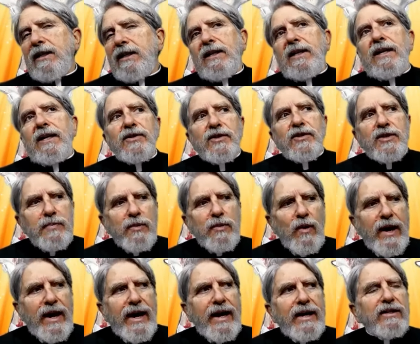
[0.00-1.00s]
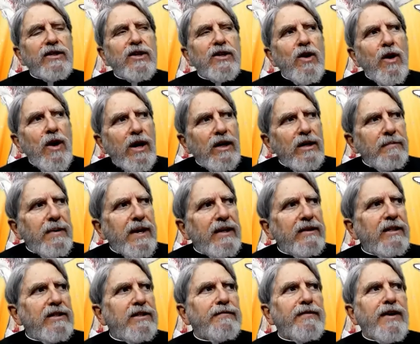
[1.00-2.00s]
is to pray, to call upon the
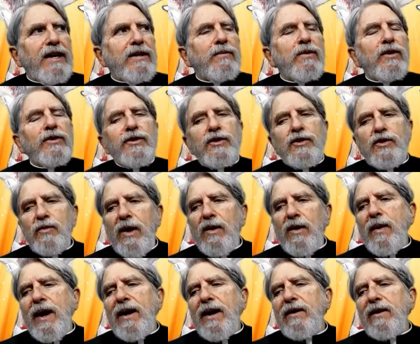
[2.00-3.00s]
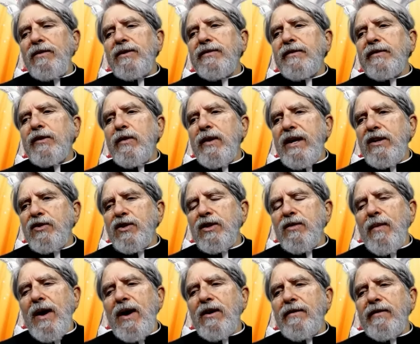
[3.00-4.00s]
divine will, to do our round of creation,
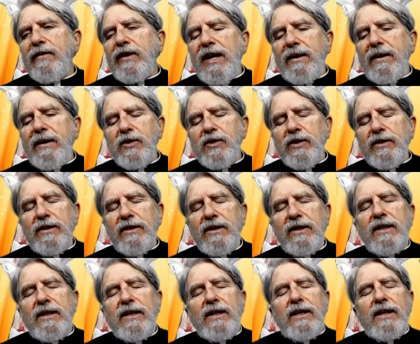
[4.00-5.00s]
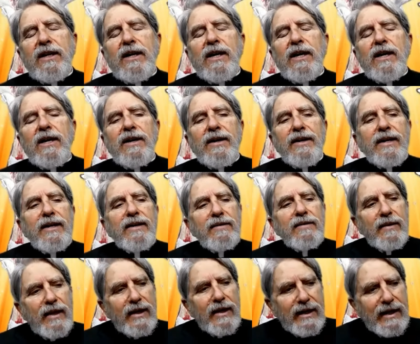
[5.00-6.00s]
round of redemption. Uh,
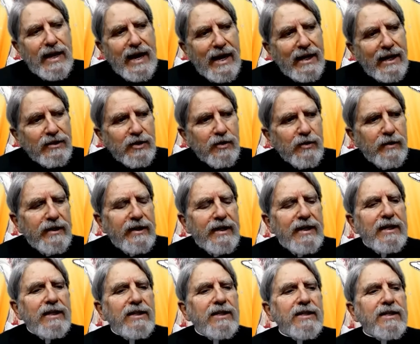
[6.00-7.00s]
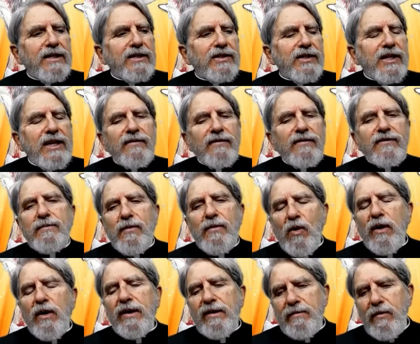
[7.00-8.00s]
entering into this gift more
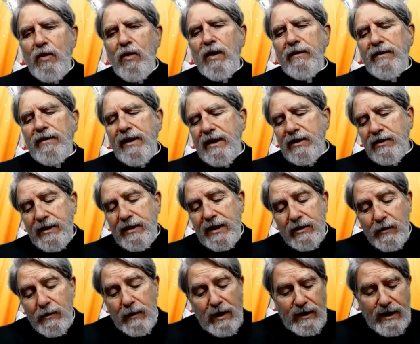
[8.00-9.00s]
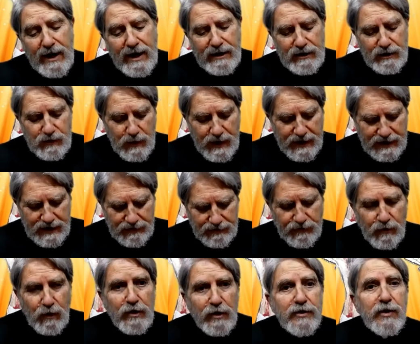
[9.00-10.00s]
and more. That's that's what our God is waiting
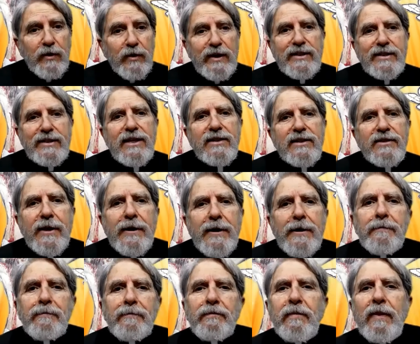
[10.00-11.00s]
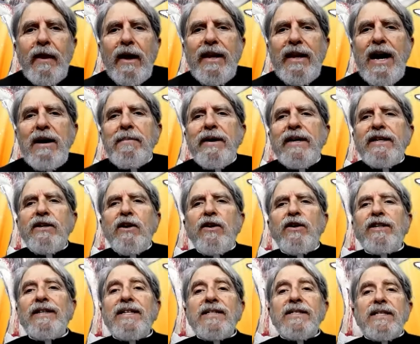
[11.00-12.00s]
for. So he says, Now, my daughter,
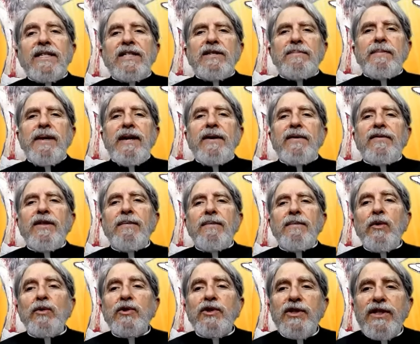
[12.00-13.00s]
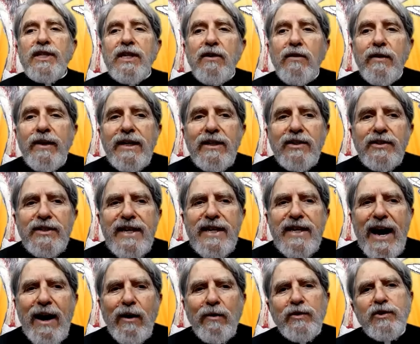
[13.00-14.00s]
listen to me. The most serious
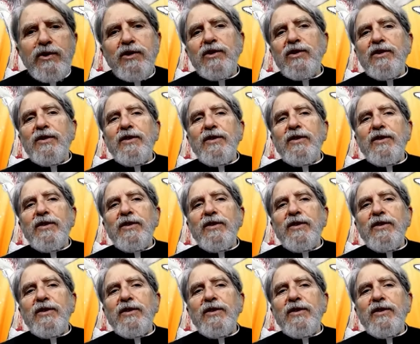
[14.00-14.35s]
doubts,